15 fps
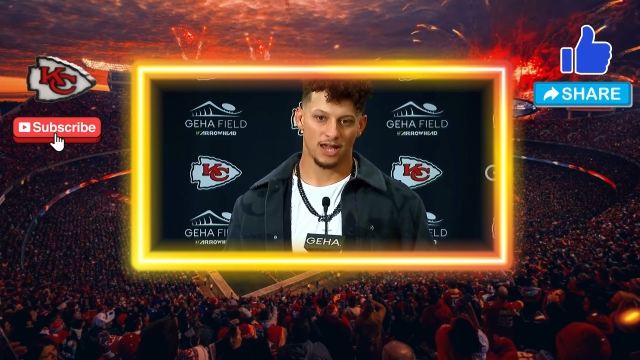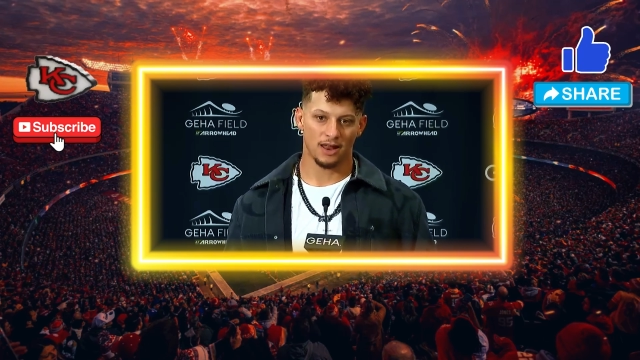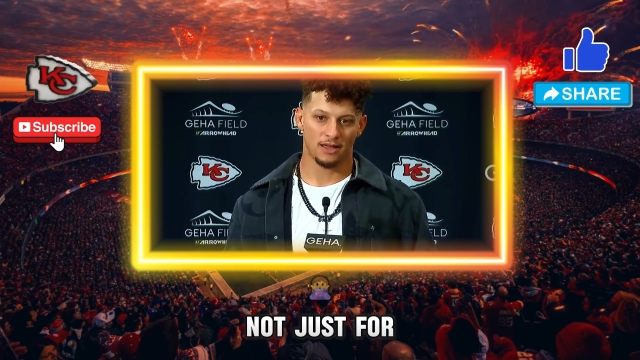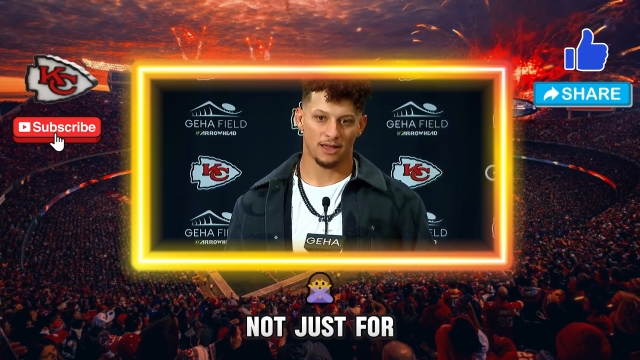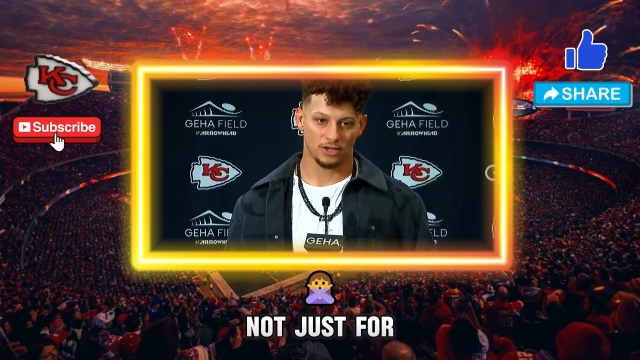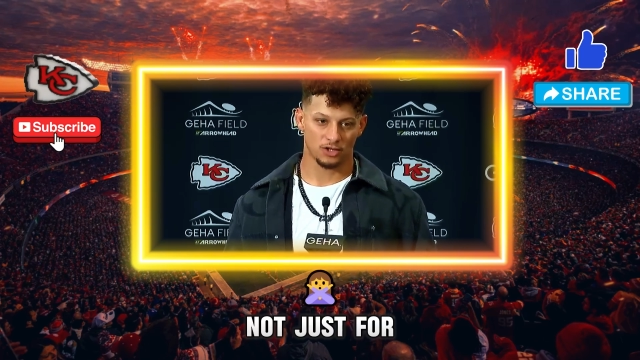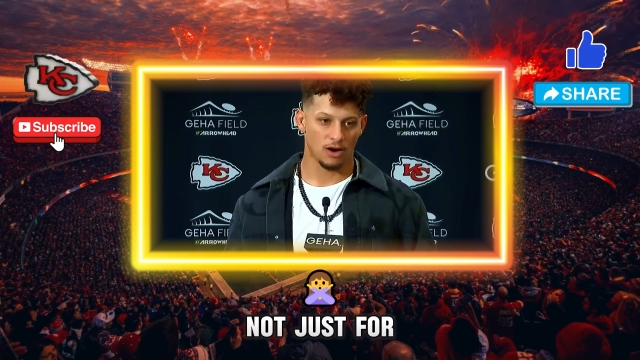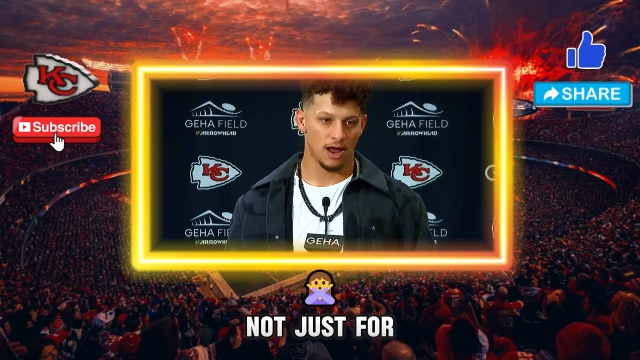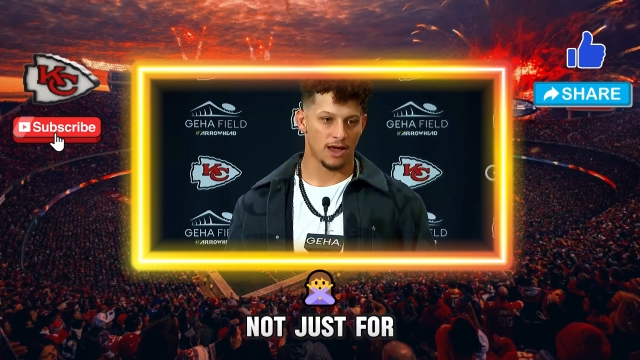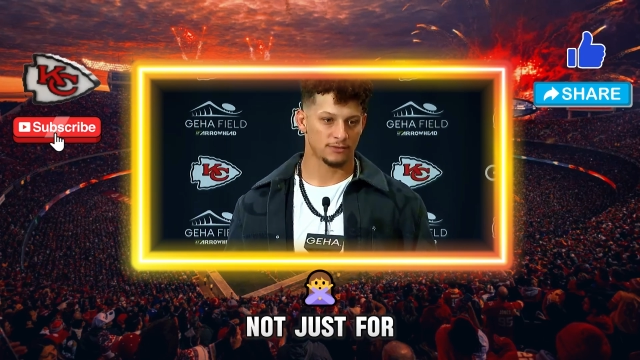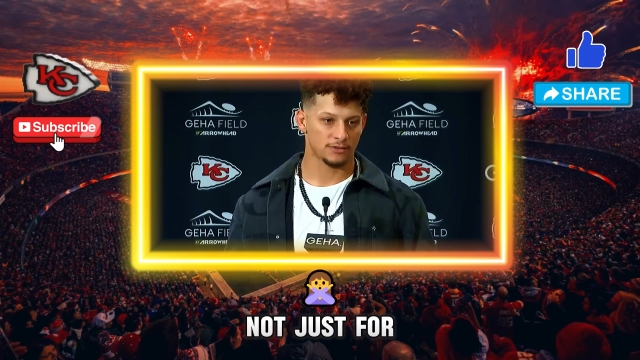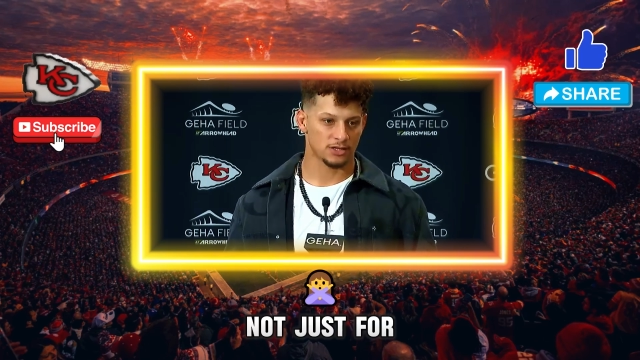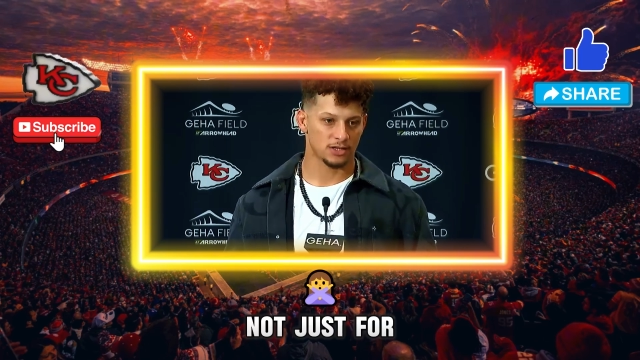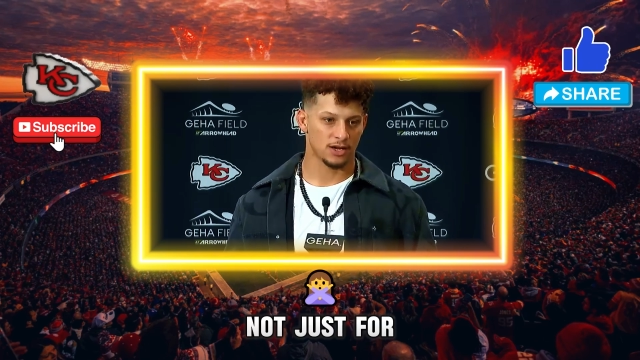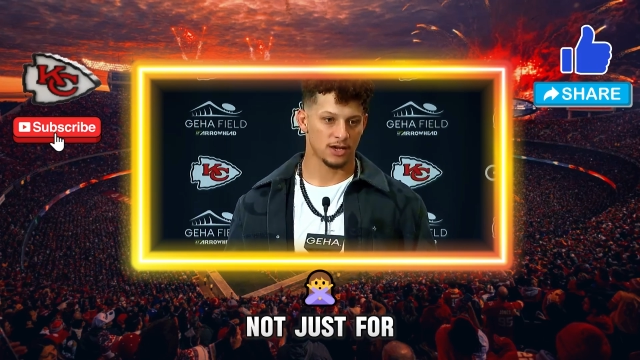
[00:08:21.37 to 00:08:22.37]
not
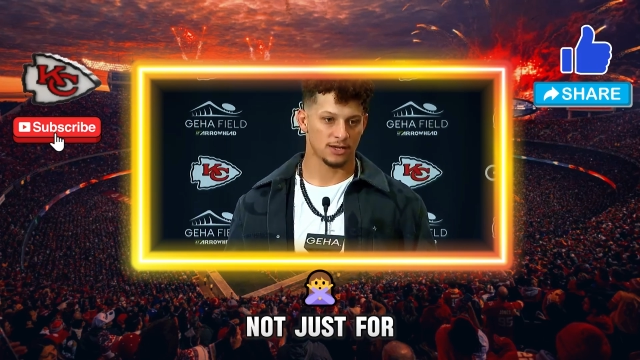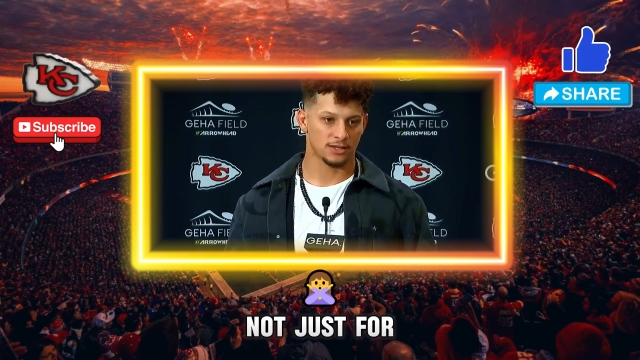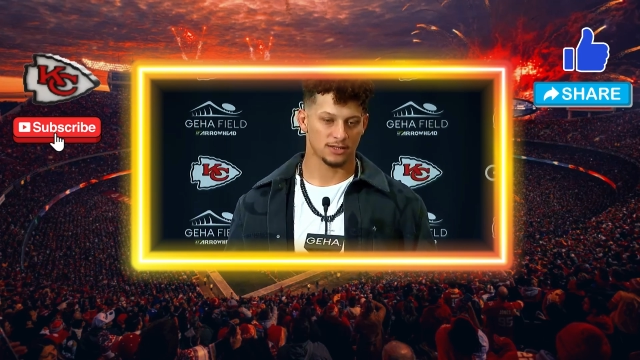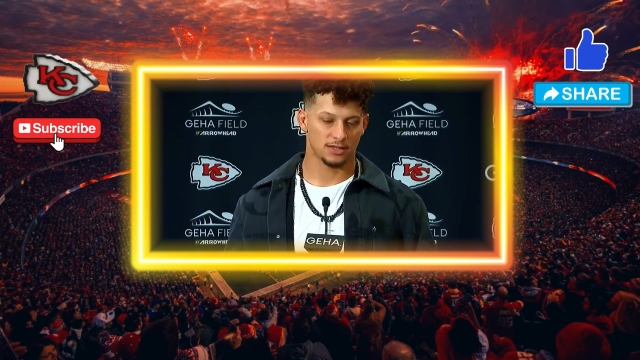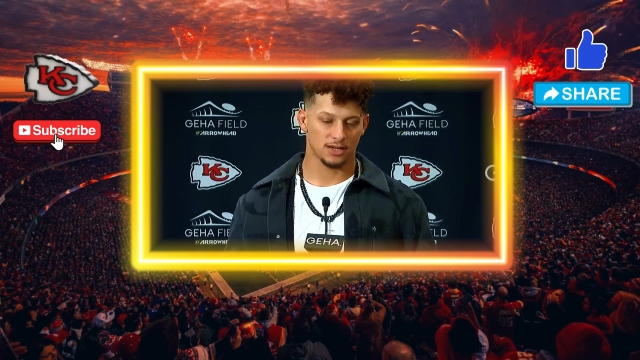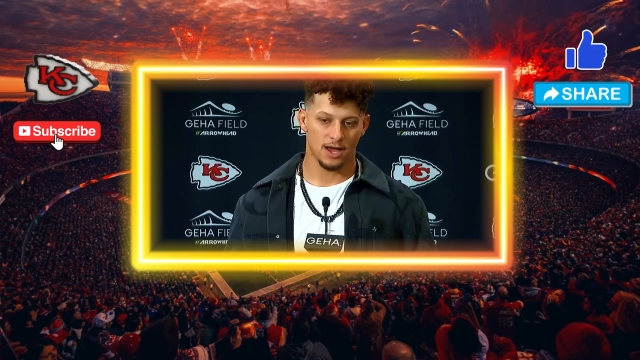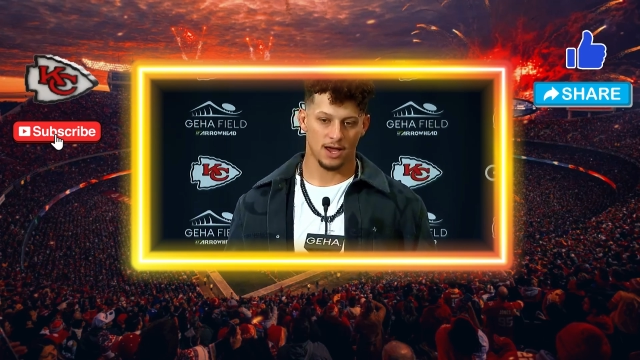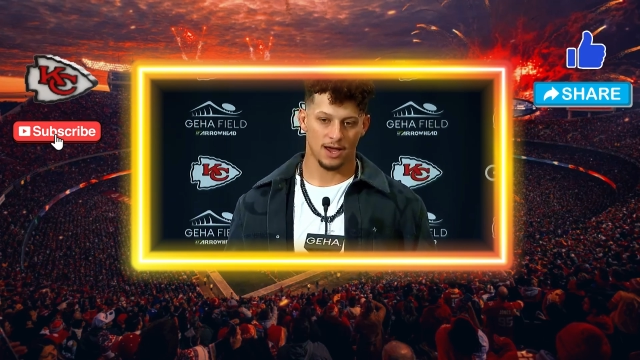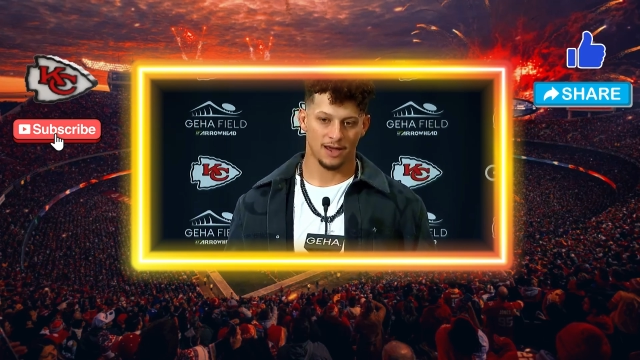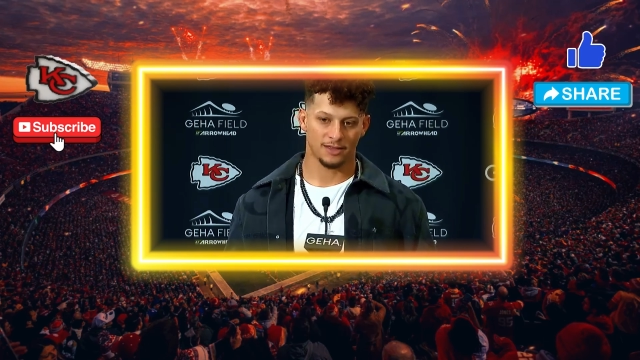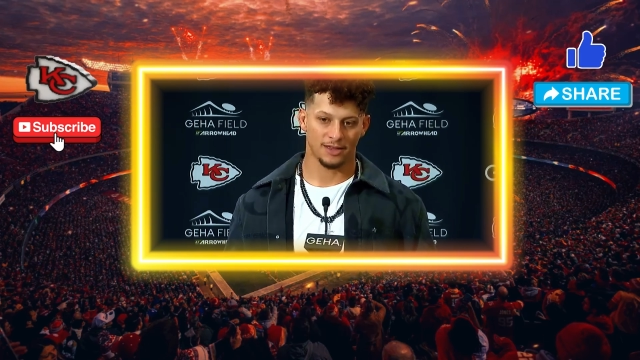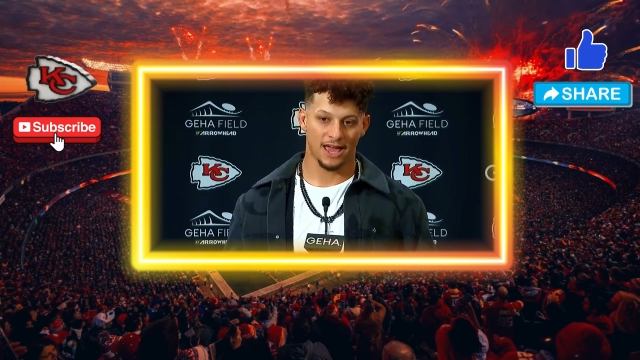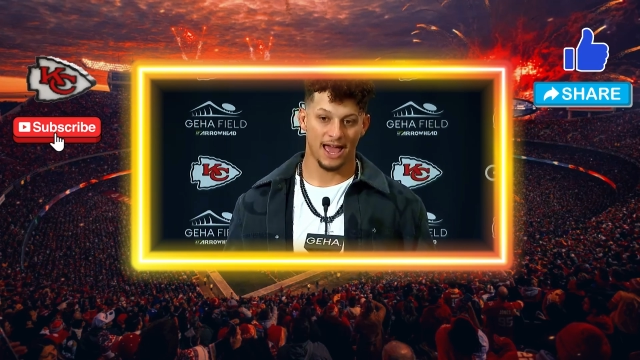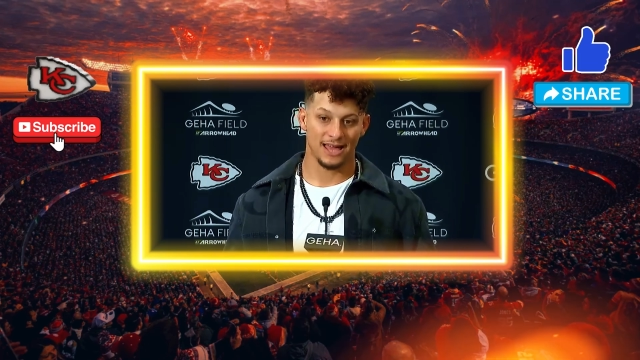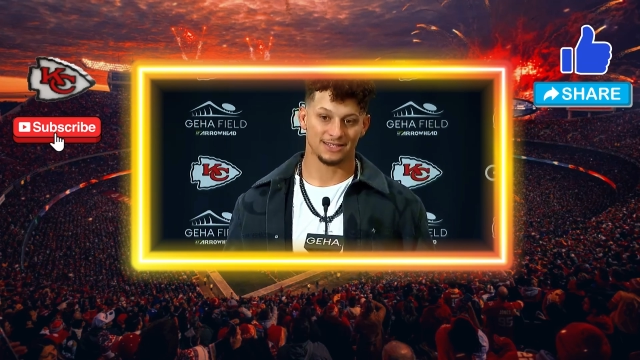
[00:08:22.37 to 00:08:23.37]
just for
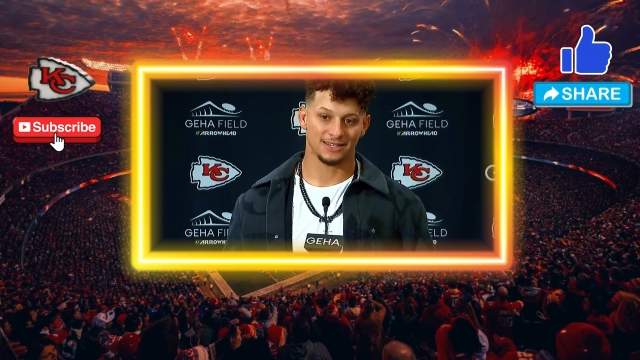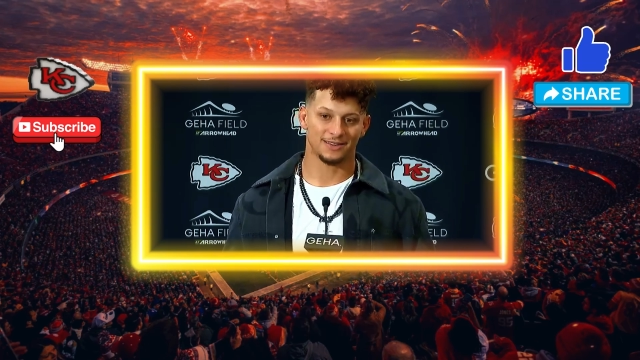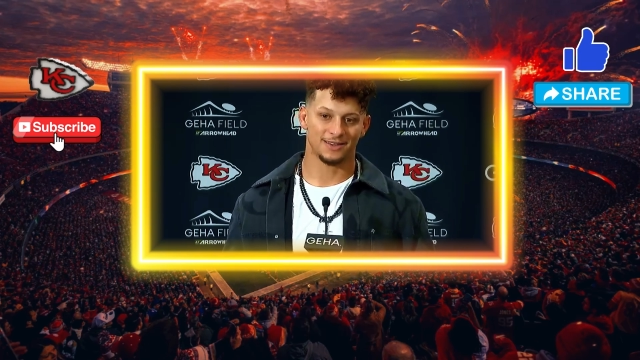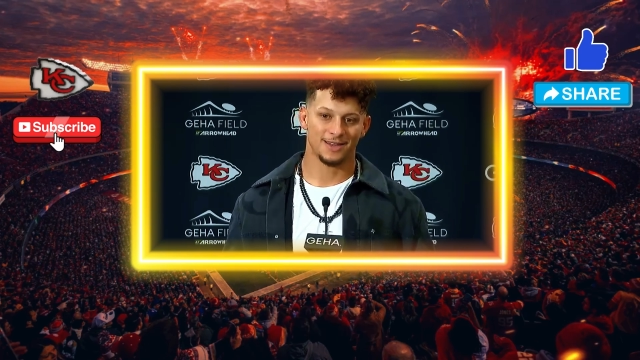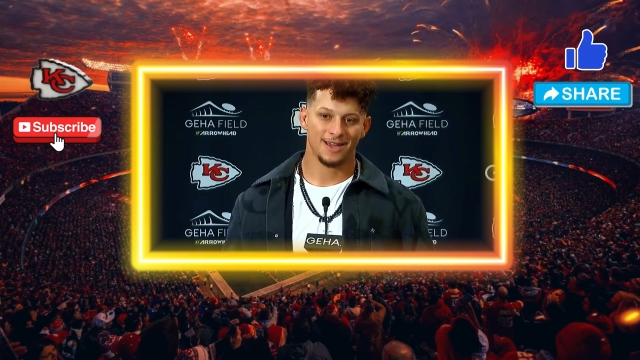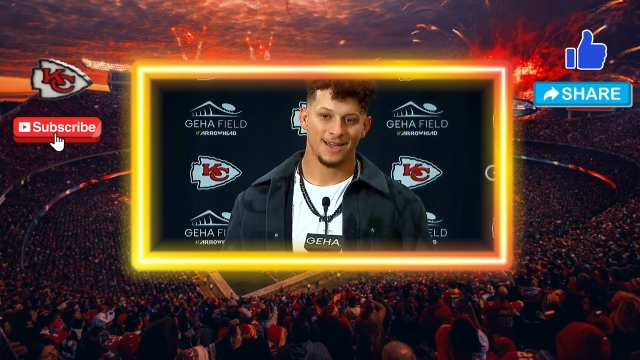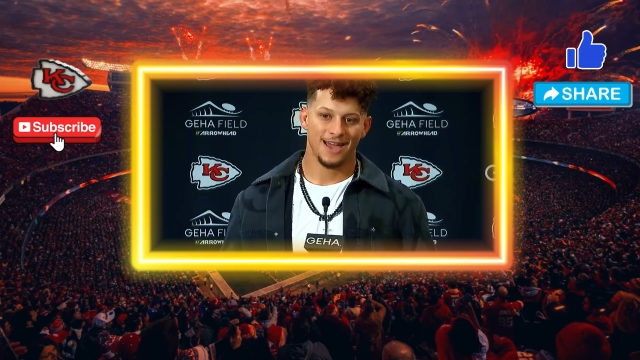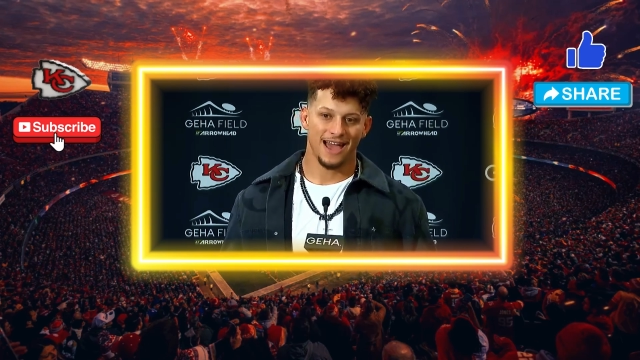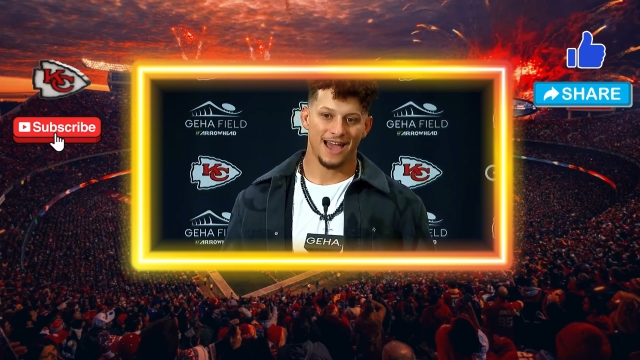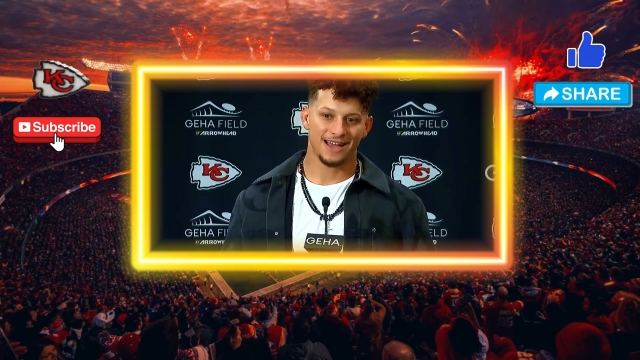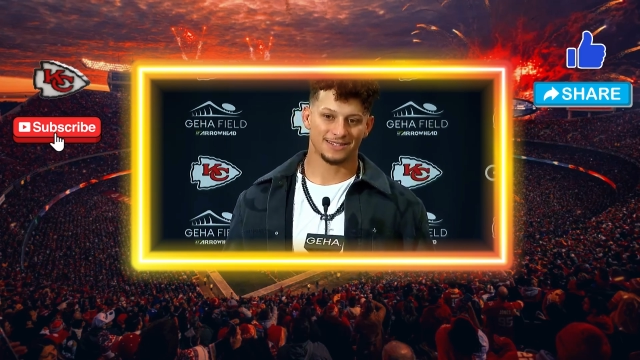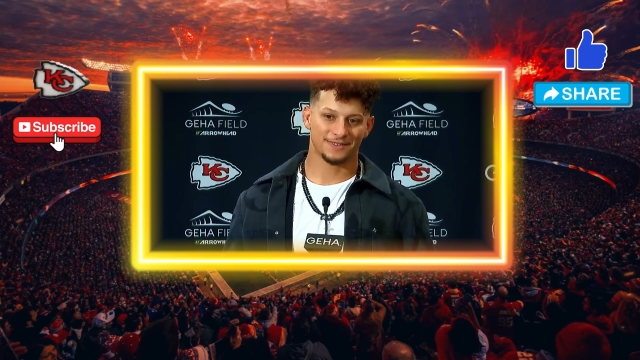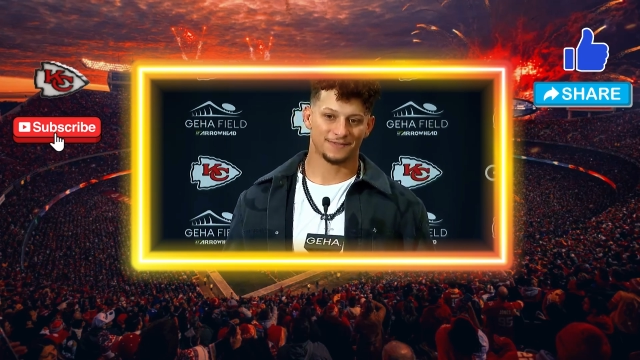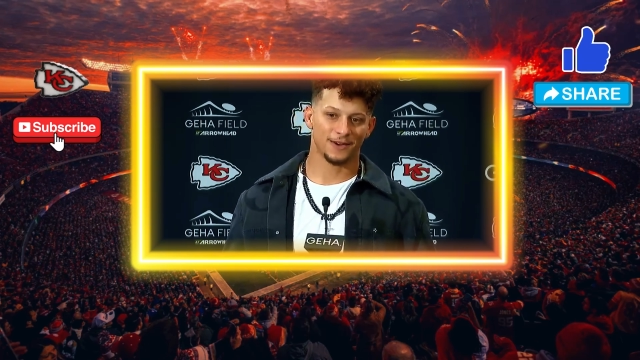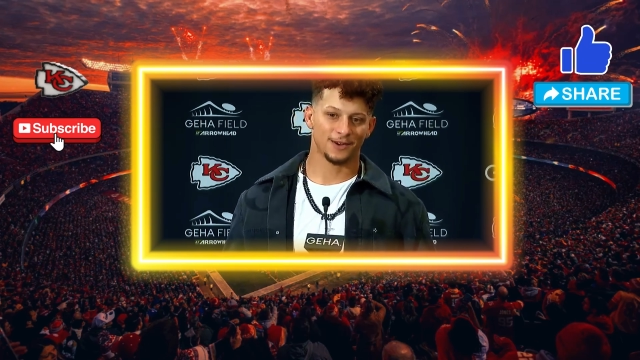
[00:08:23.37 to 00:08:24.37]
2025,